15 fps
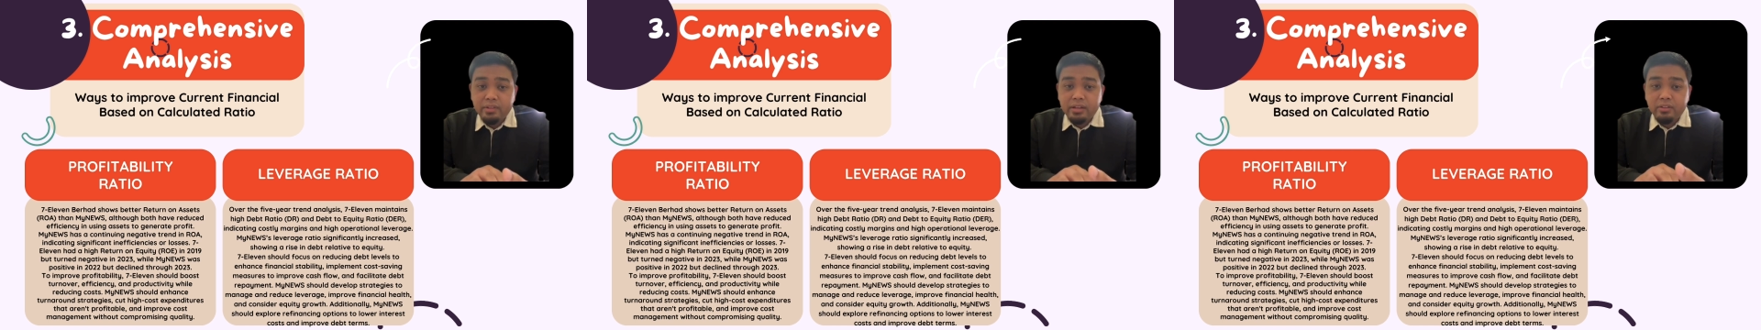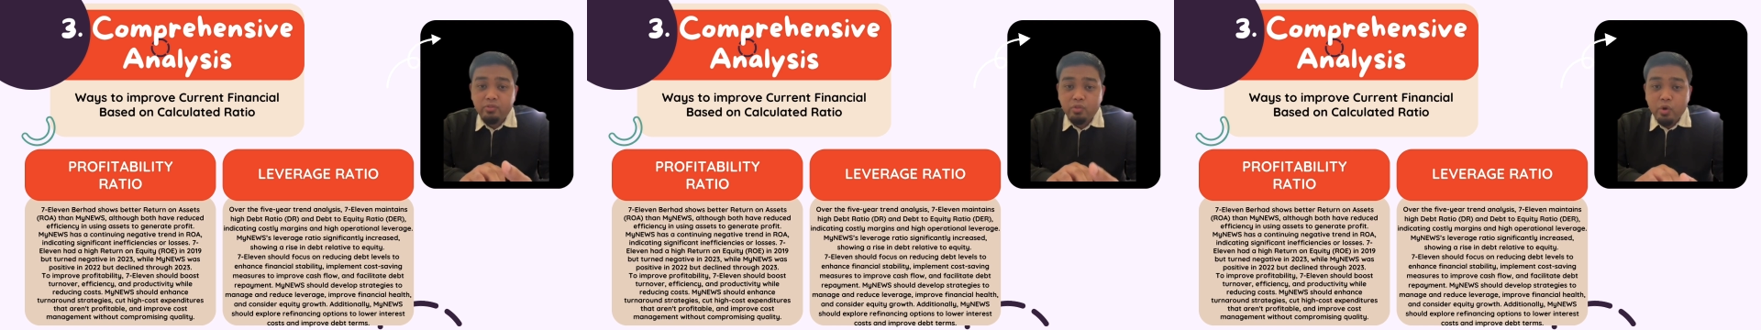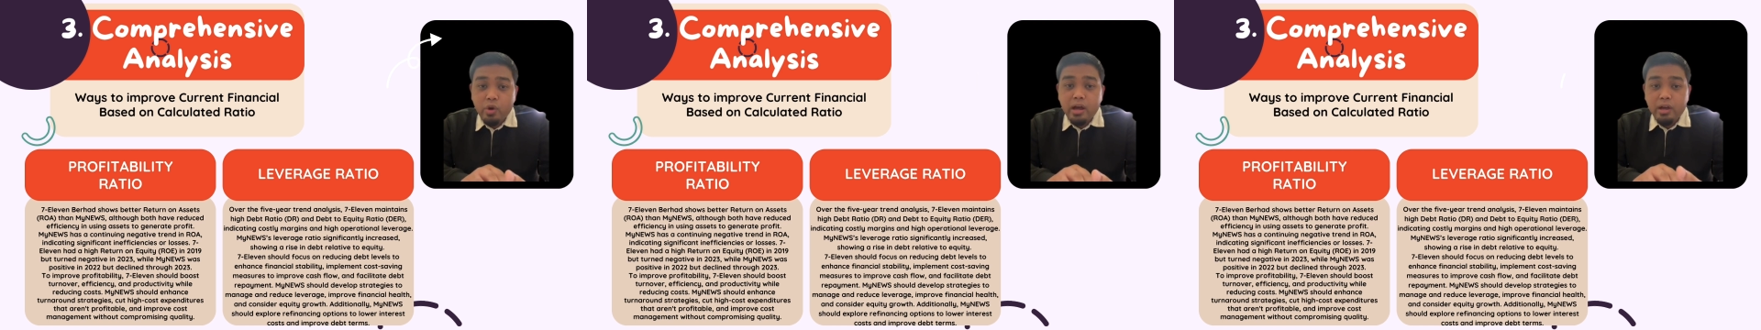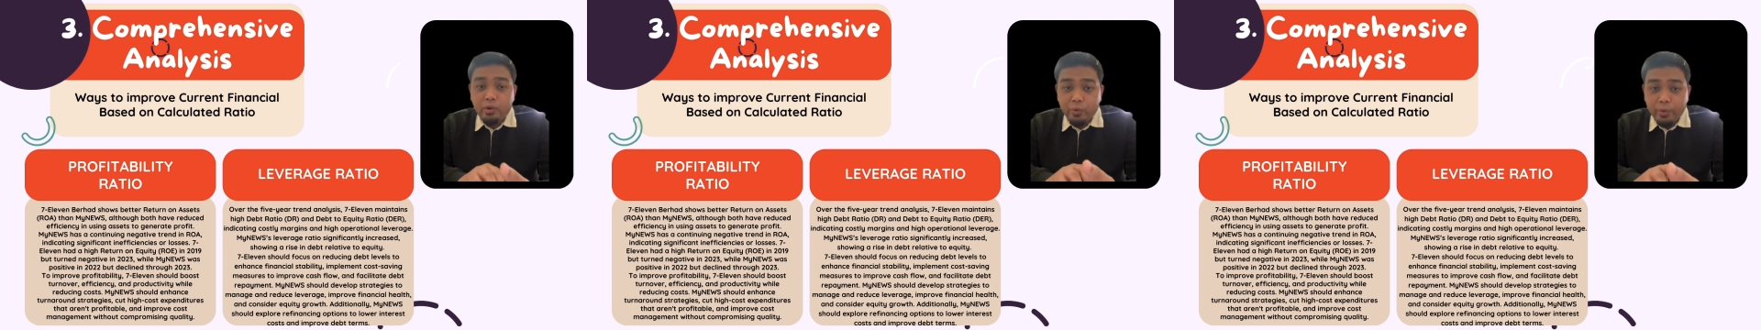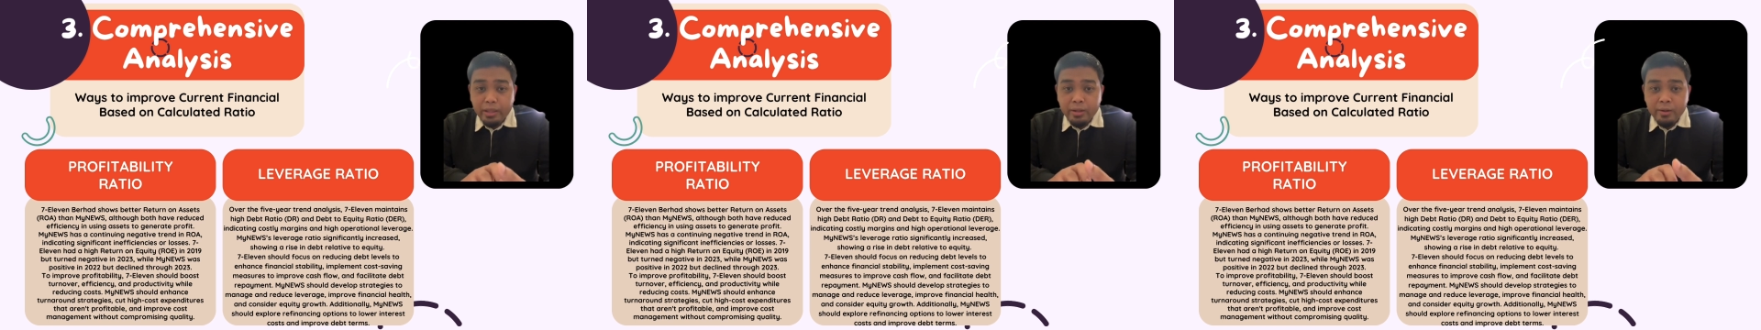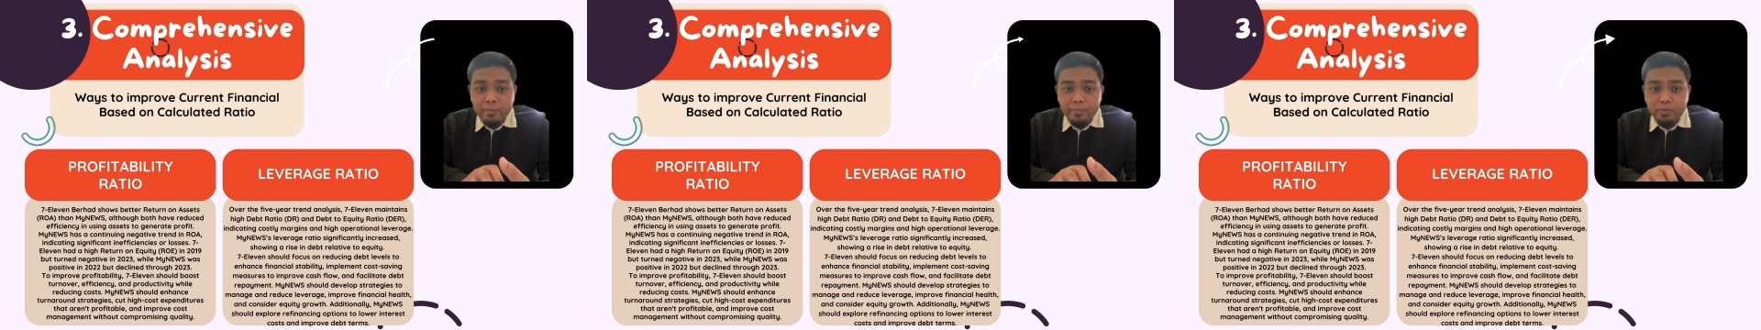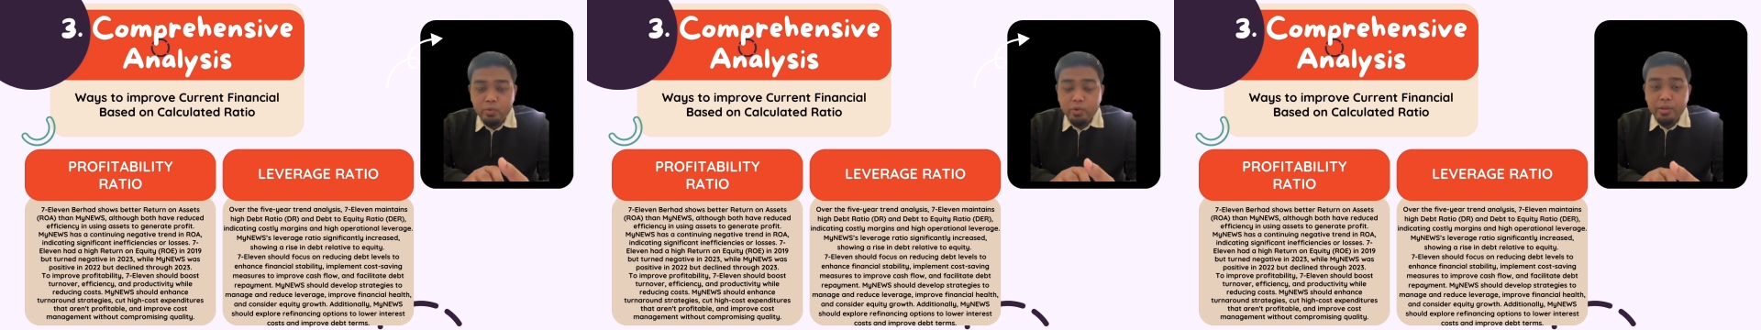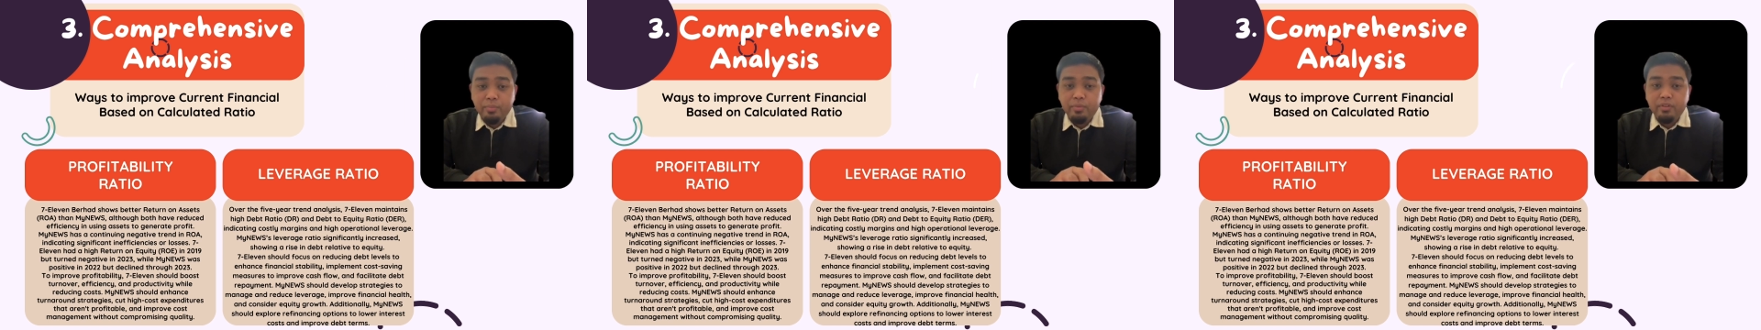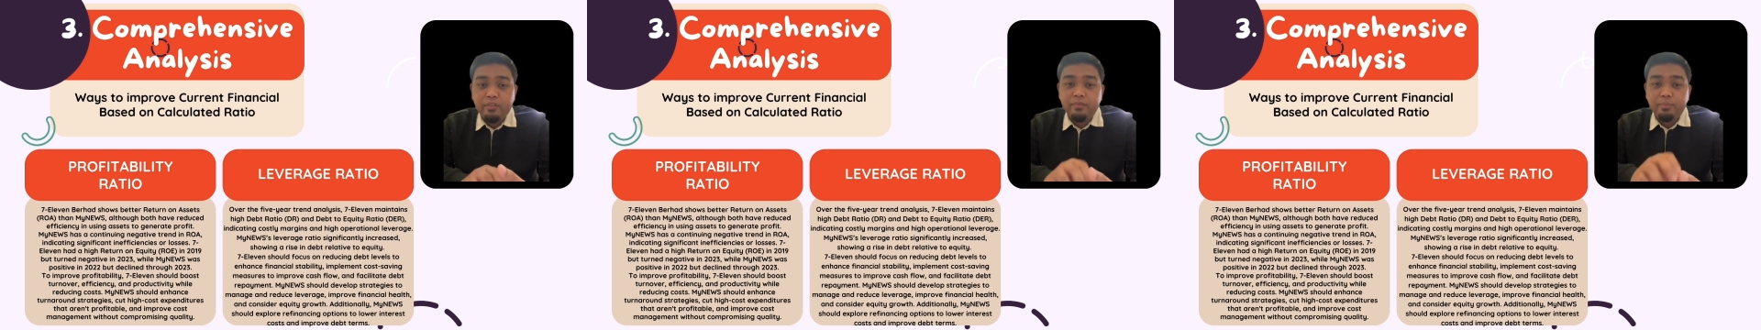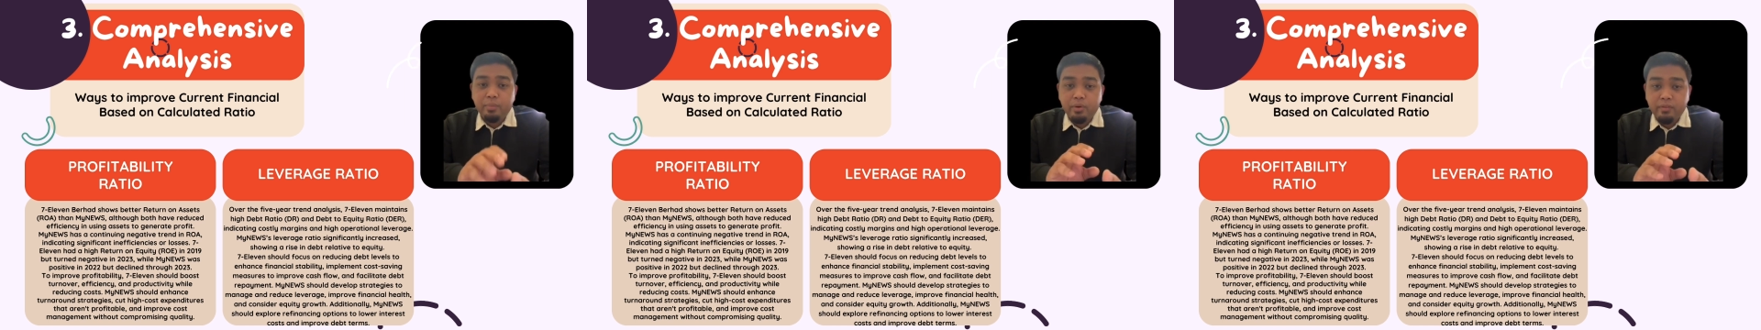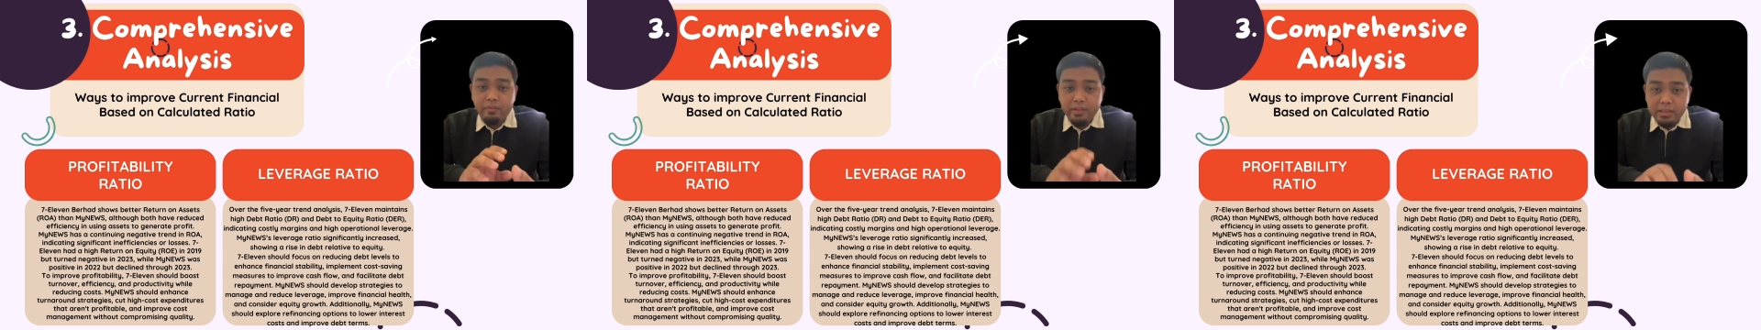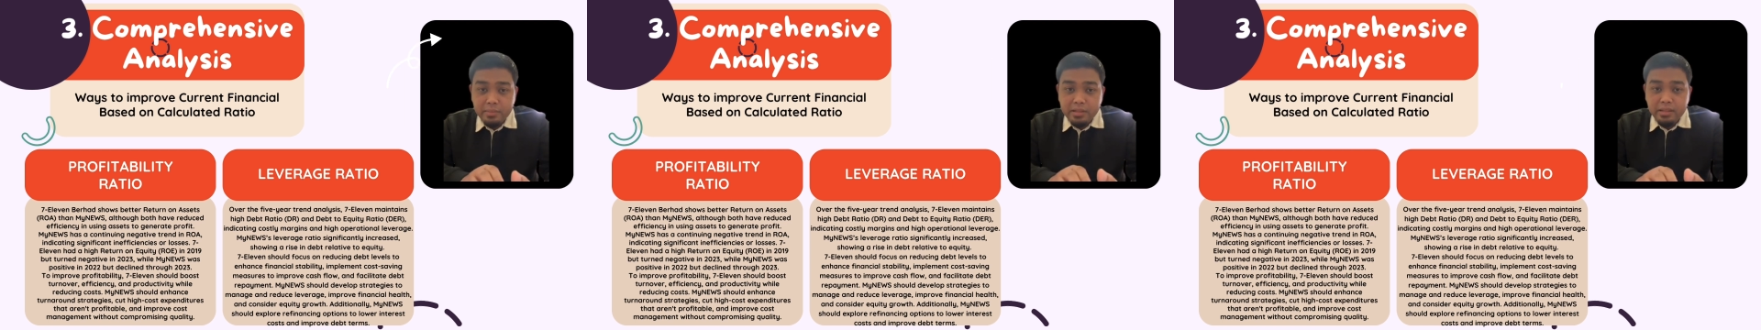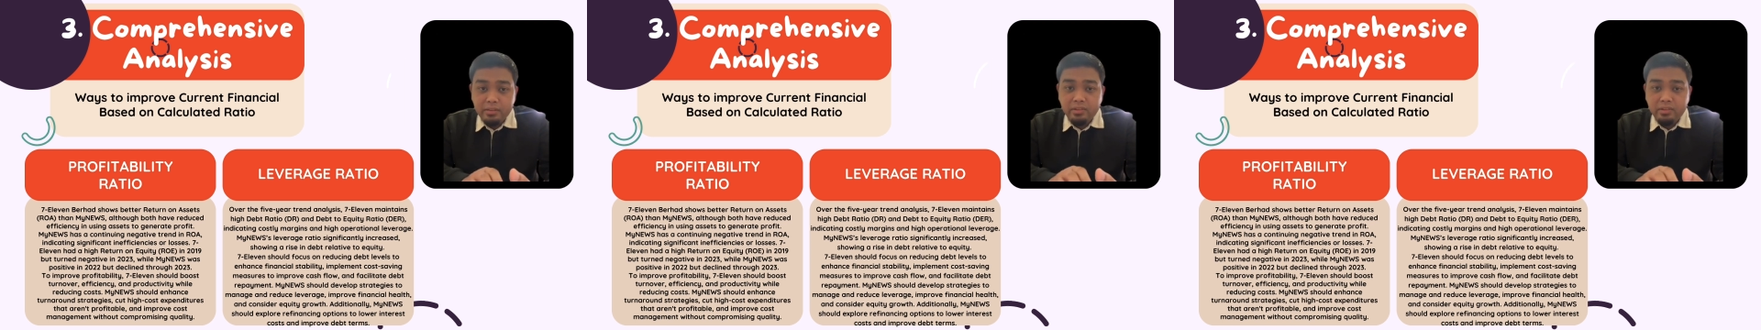a strong ROE. To improve profitability,